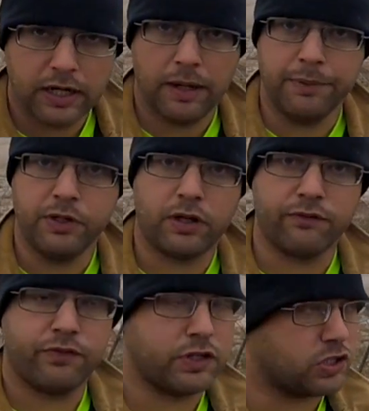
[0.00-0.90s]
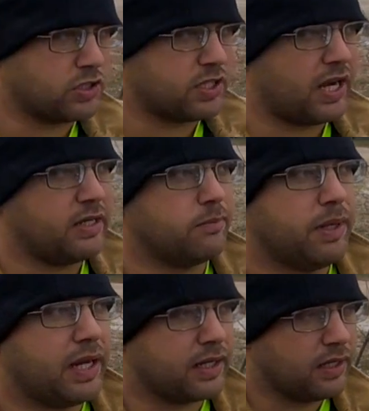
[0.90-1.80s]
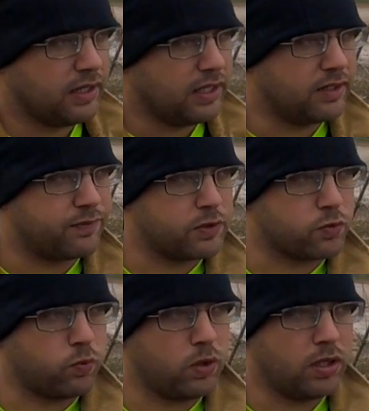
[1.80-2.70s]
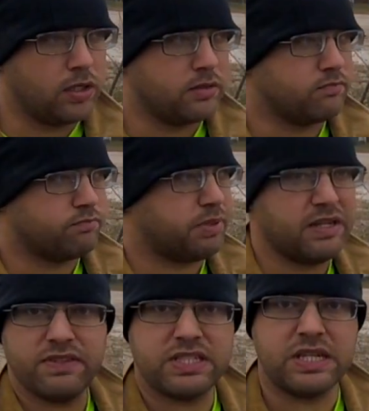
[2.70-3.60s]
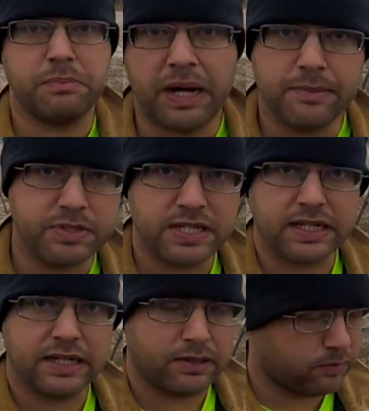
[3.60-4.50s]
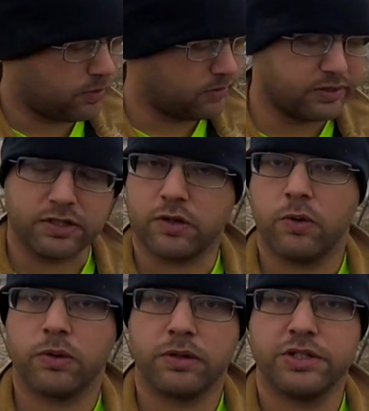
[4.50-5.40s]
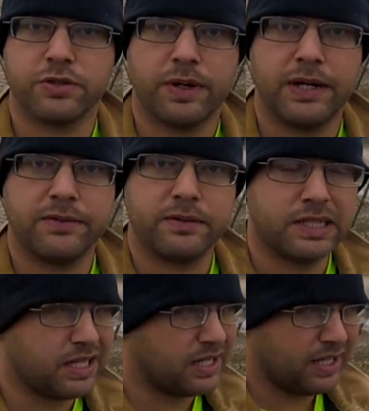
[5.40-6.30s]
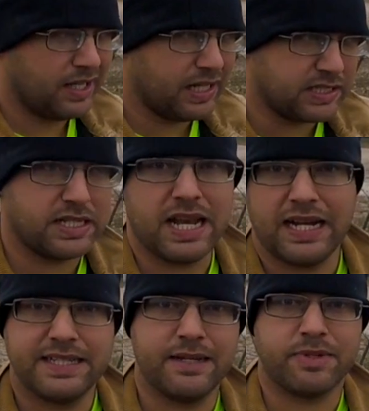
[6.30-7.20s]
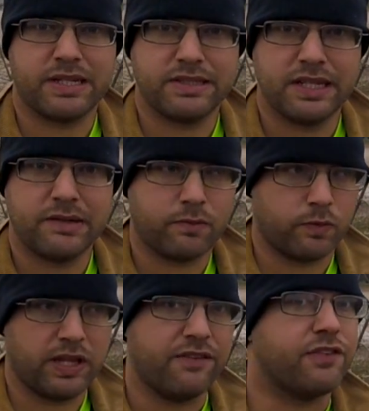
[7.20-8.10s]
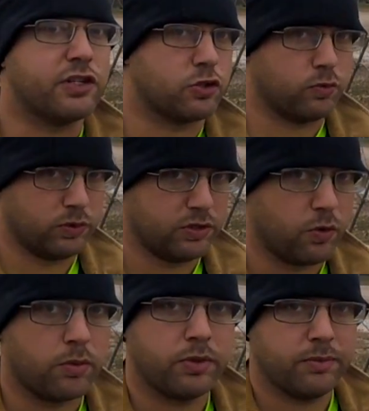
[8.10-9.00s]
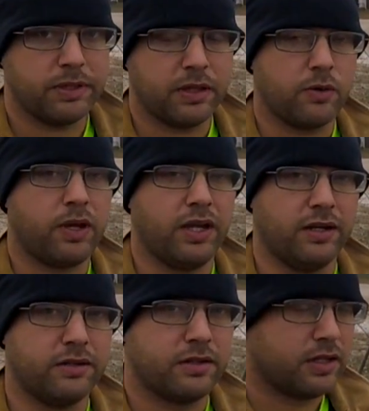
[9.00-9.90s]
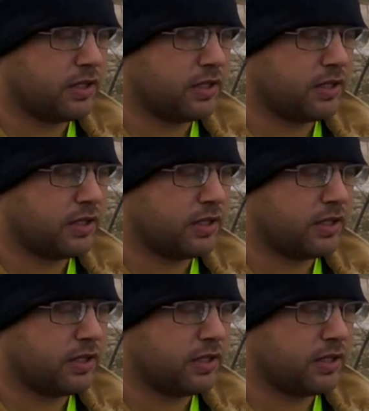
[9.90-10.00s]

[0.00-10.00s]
I mean, you can fish an entire bank, and if there's one PVC pipe sticking out of the water that's a 1/4 inch around, that's 9 times out of 10 where that fish would normally be located.